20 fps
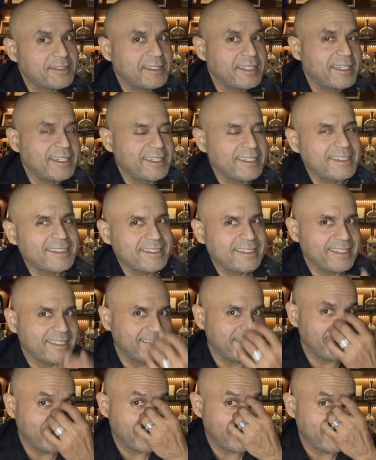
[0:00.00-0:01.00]

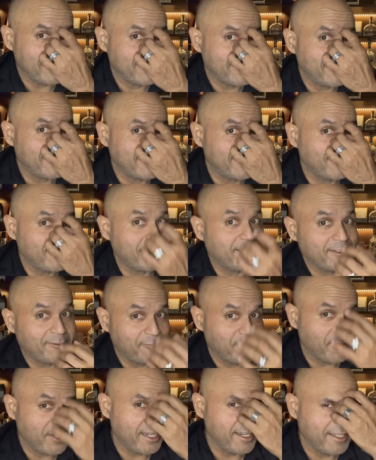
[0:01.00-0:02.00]
they can get like
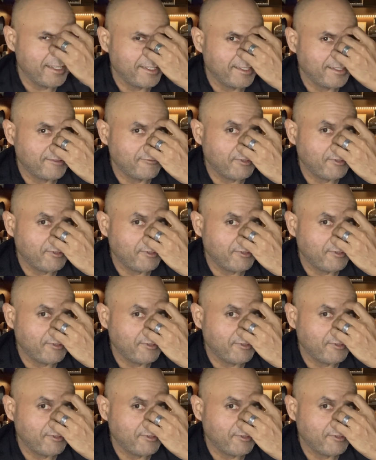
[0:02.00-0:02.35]
really,